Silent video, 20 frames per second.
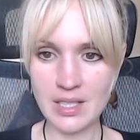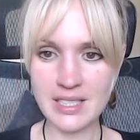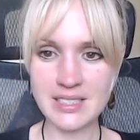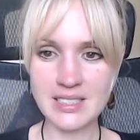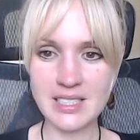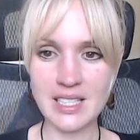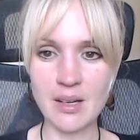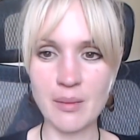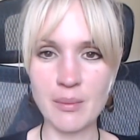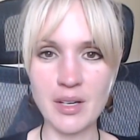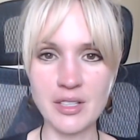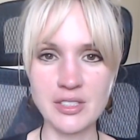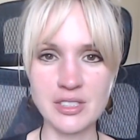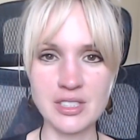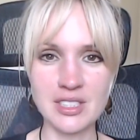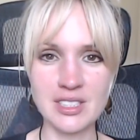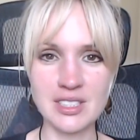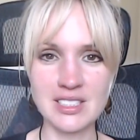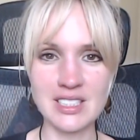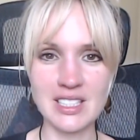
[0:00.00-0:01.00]
Releasing
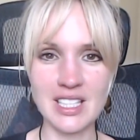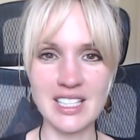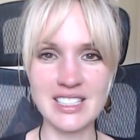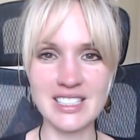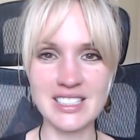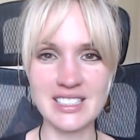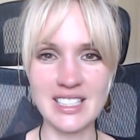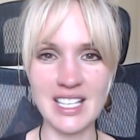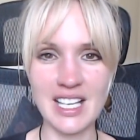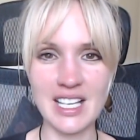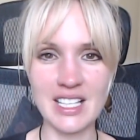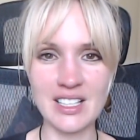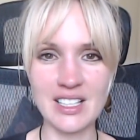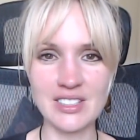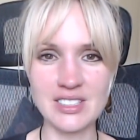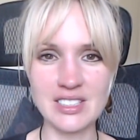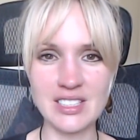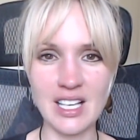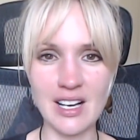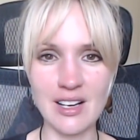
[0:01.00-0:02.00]
emotions and understanding
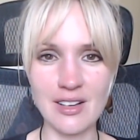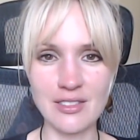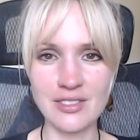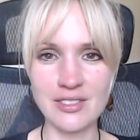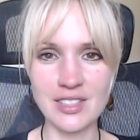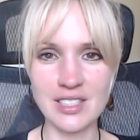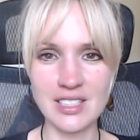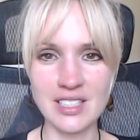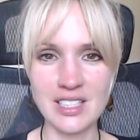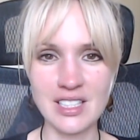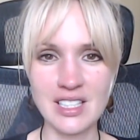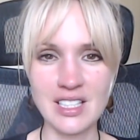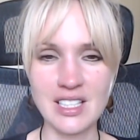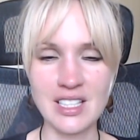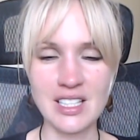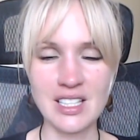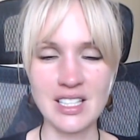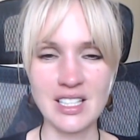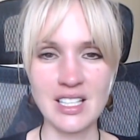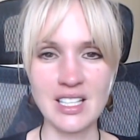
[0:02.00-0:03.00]
yourself and
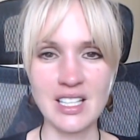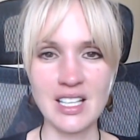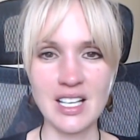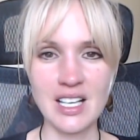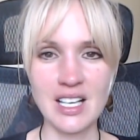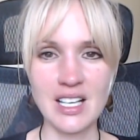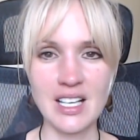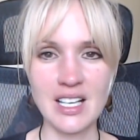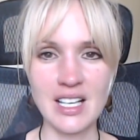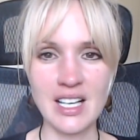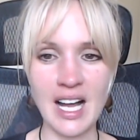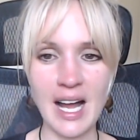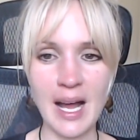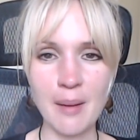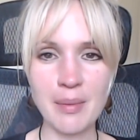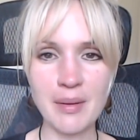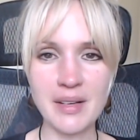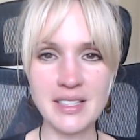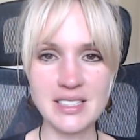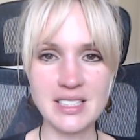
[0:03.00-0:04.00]
a
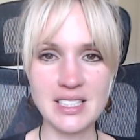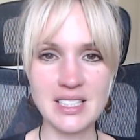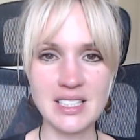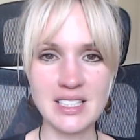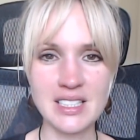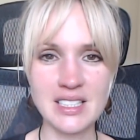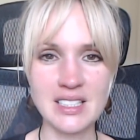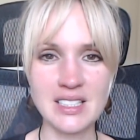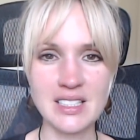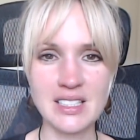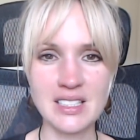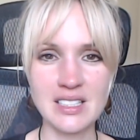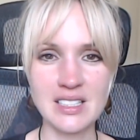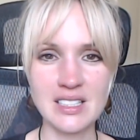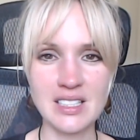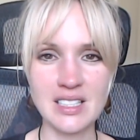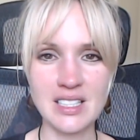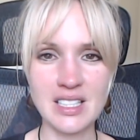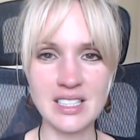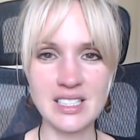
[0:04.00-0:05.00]
habit,
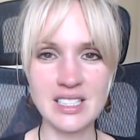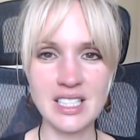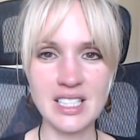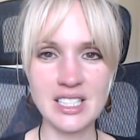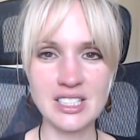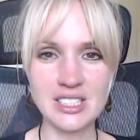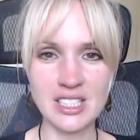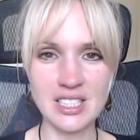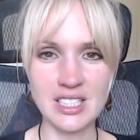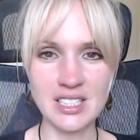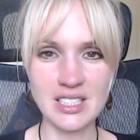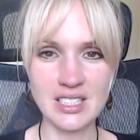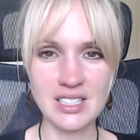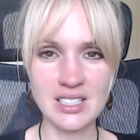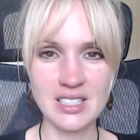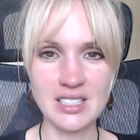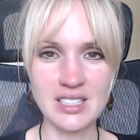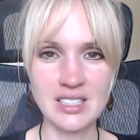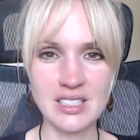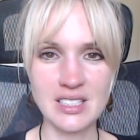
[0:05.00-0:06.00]
an addiction
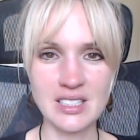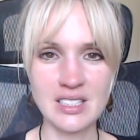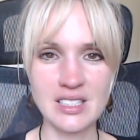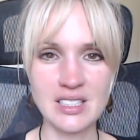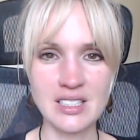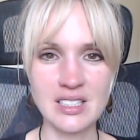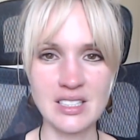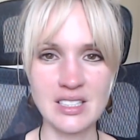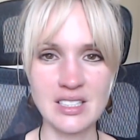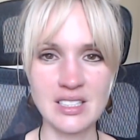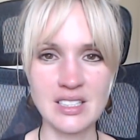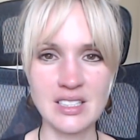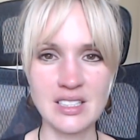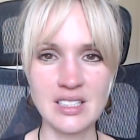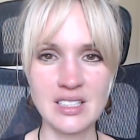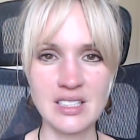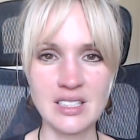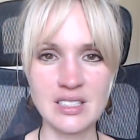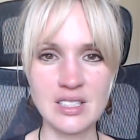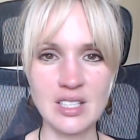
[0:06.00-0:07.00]

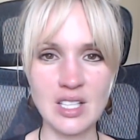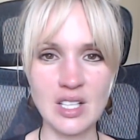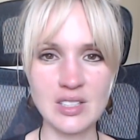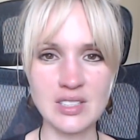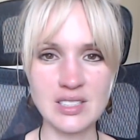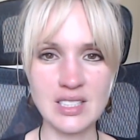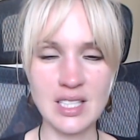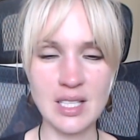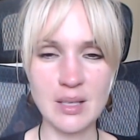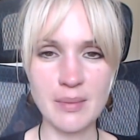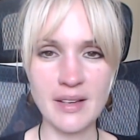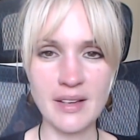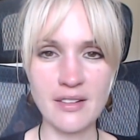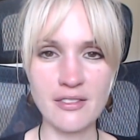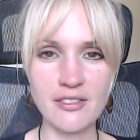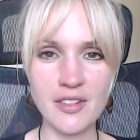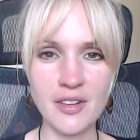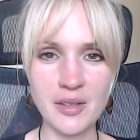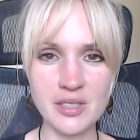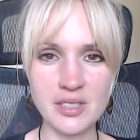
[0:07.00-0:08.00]
to constantly
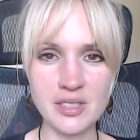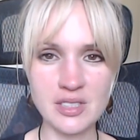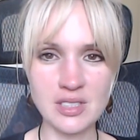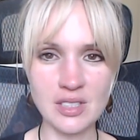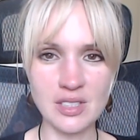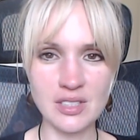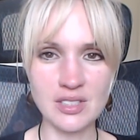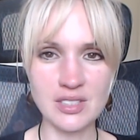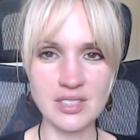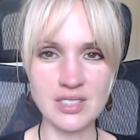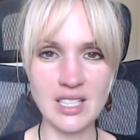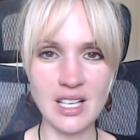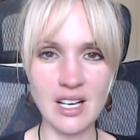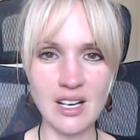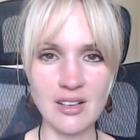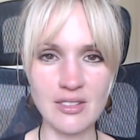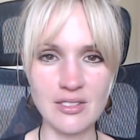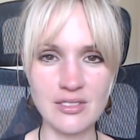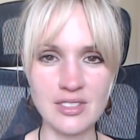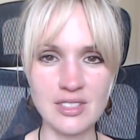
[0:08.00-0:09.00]
being focused on
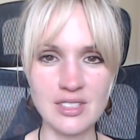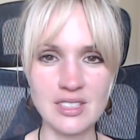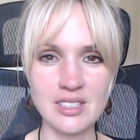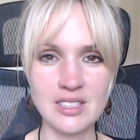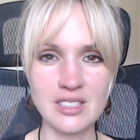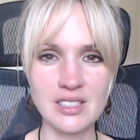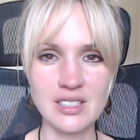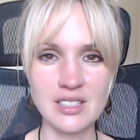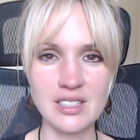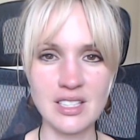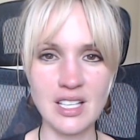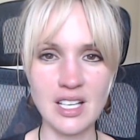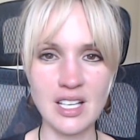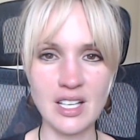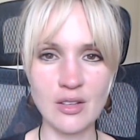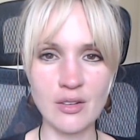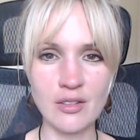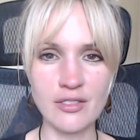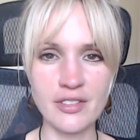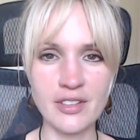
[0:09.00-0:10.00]
yourself
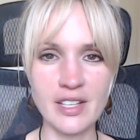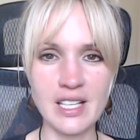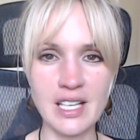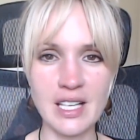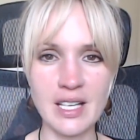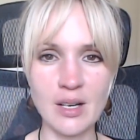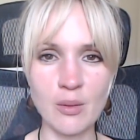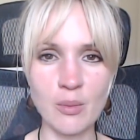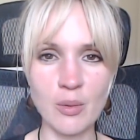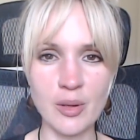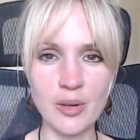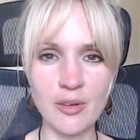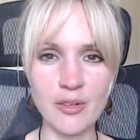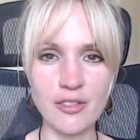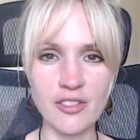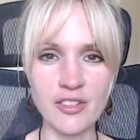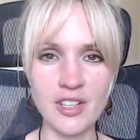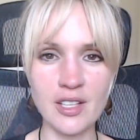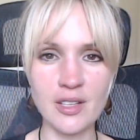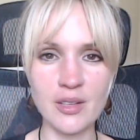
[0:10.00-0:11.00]
and your feeling and what
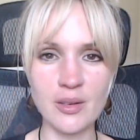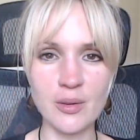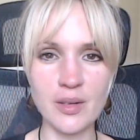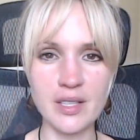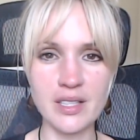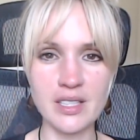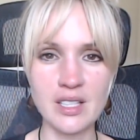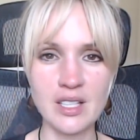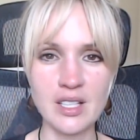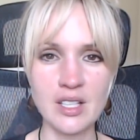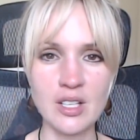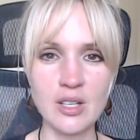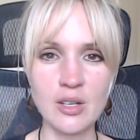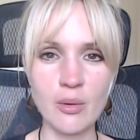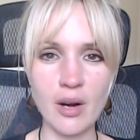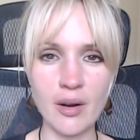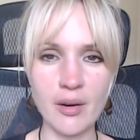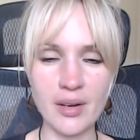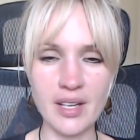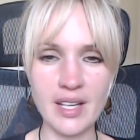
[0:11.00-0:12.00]
you feel and
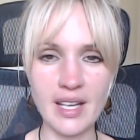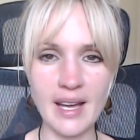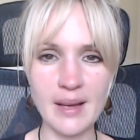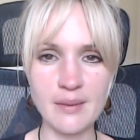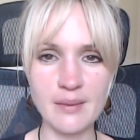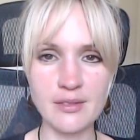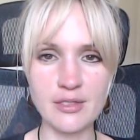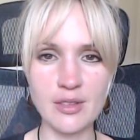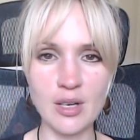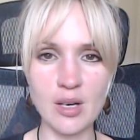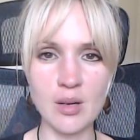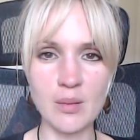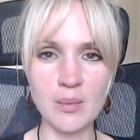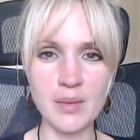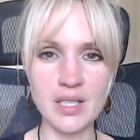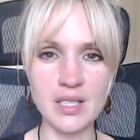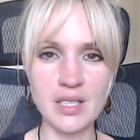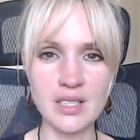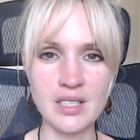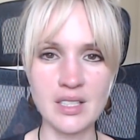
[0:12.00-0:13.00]
where it came
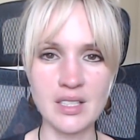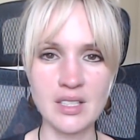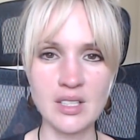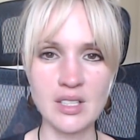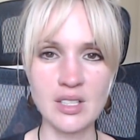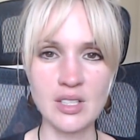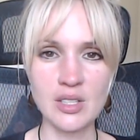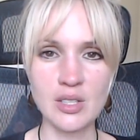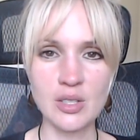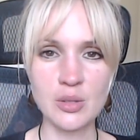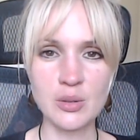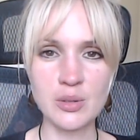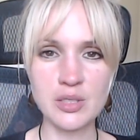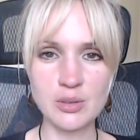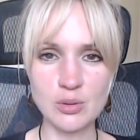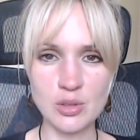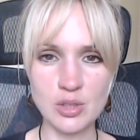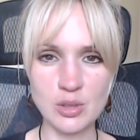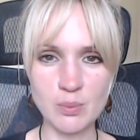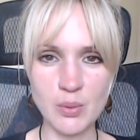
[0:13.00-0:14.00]
from and who
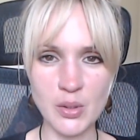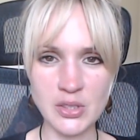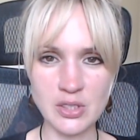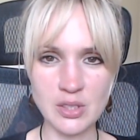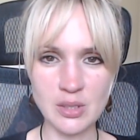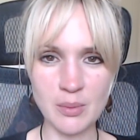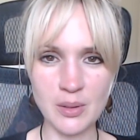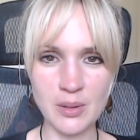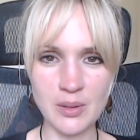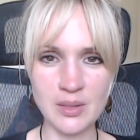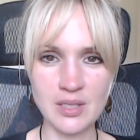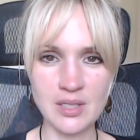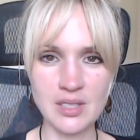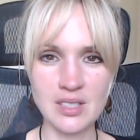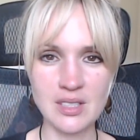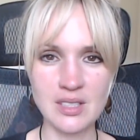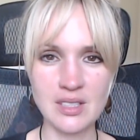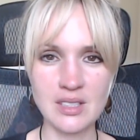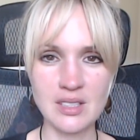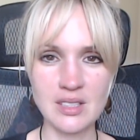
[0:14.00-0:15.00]
was responsible.